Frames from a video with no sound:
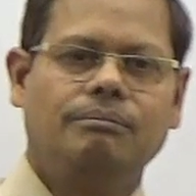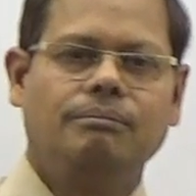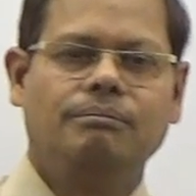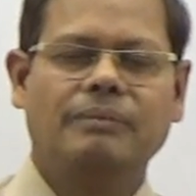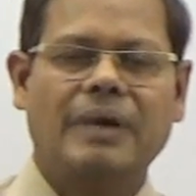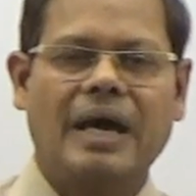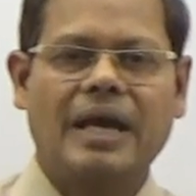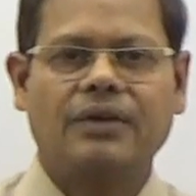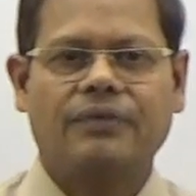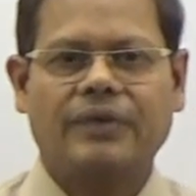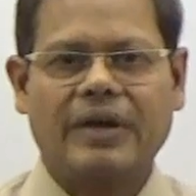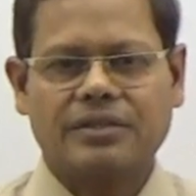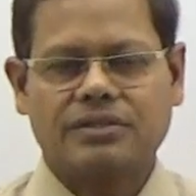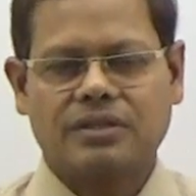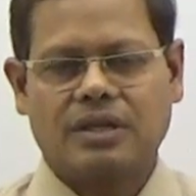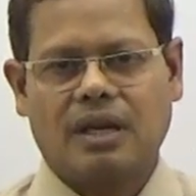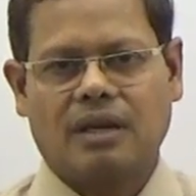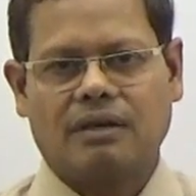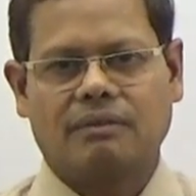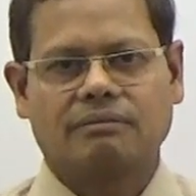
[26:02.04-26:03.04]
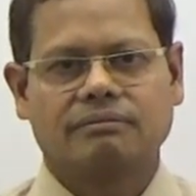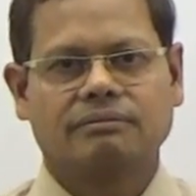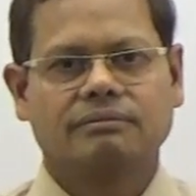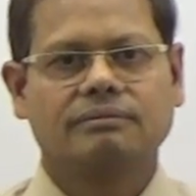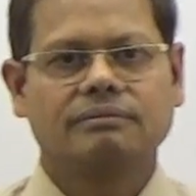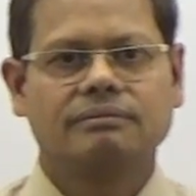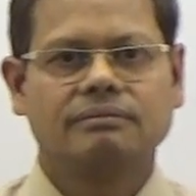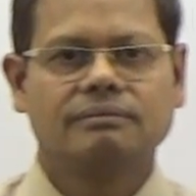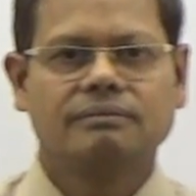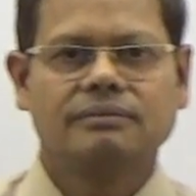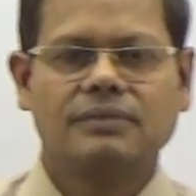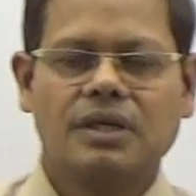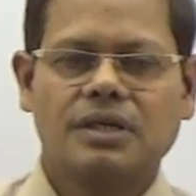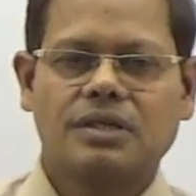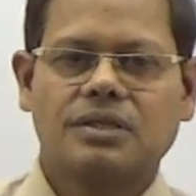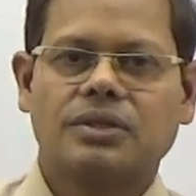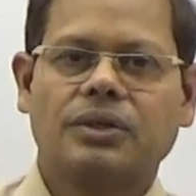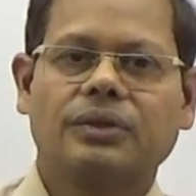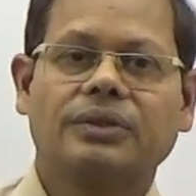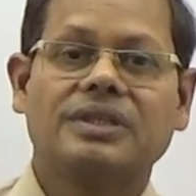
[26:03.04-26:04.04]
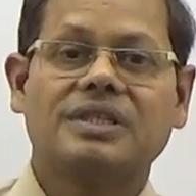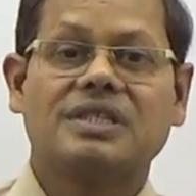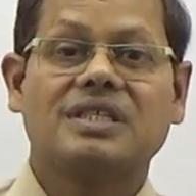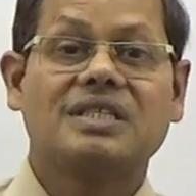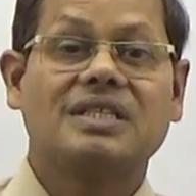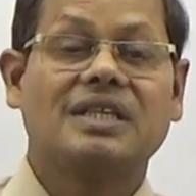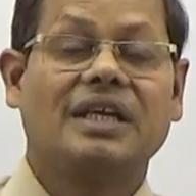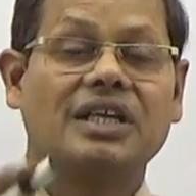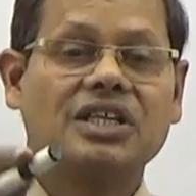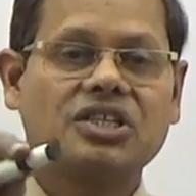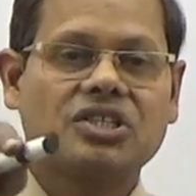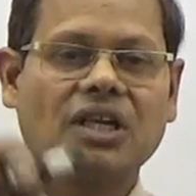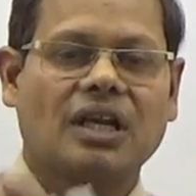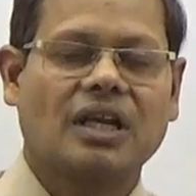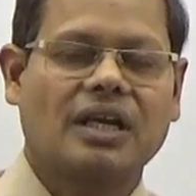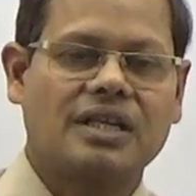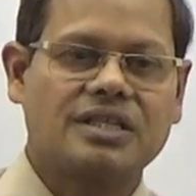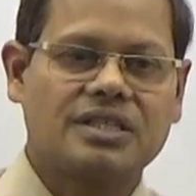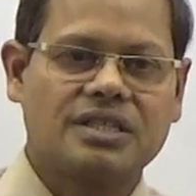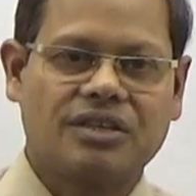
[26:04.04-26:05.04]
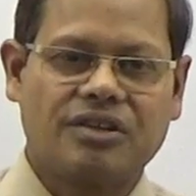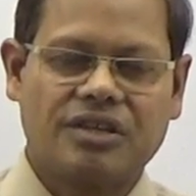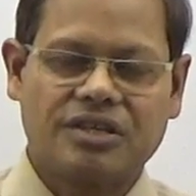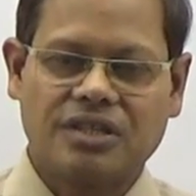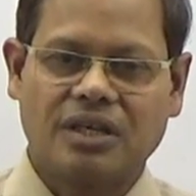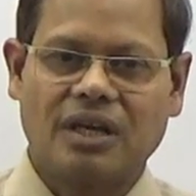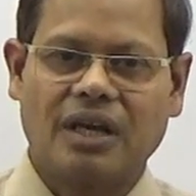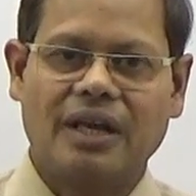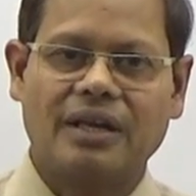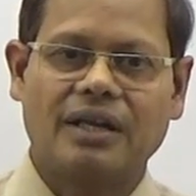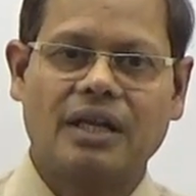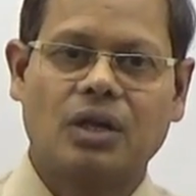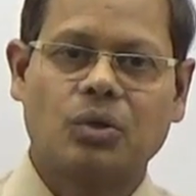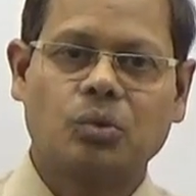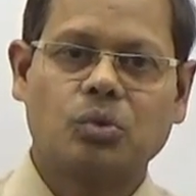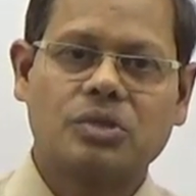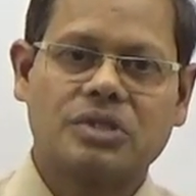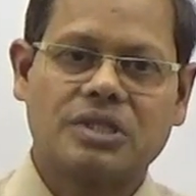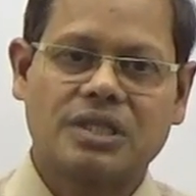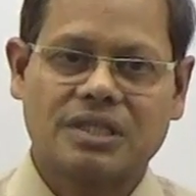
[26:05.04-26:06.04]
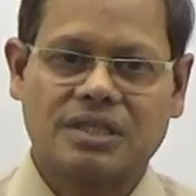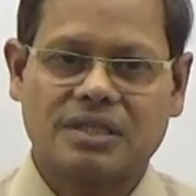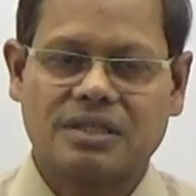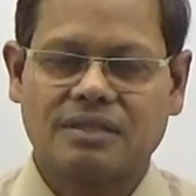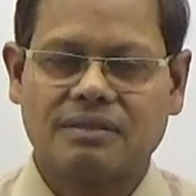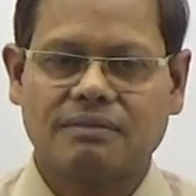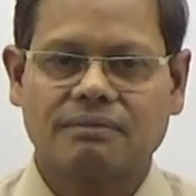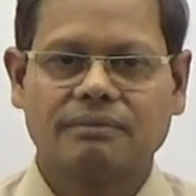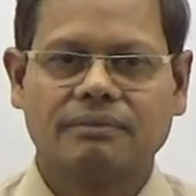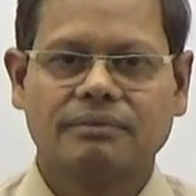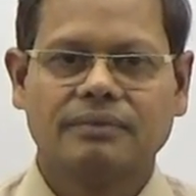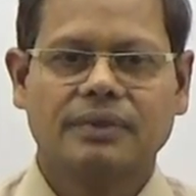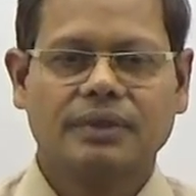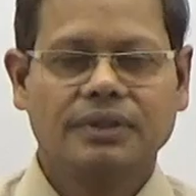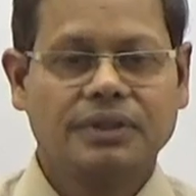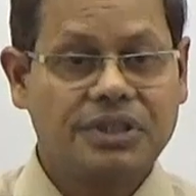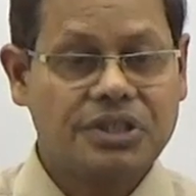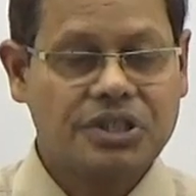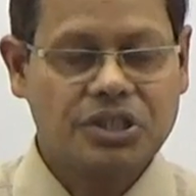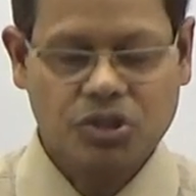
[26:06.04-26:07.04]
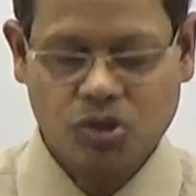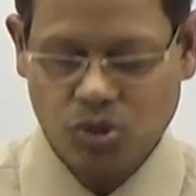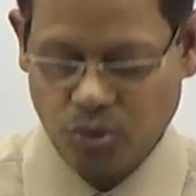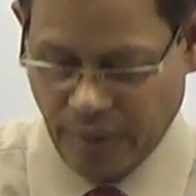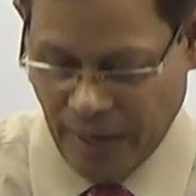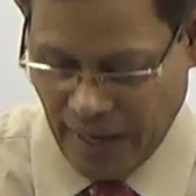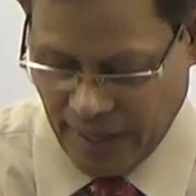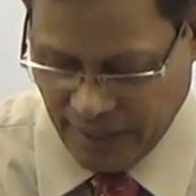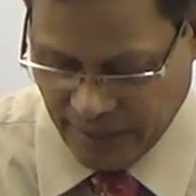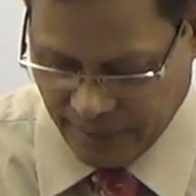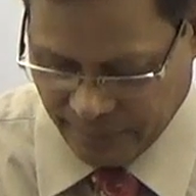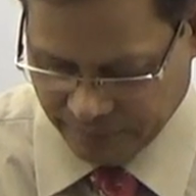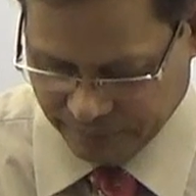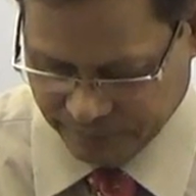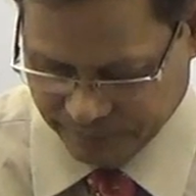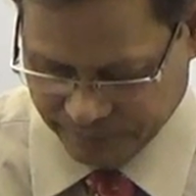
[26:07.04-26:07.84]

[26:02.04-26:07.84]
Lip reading: manufacturer. So this is additional consideration under Rule 6. This is to be added,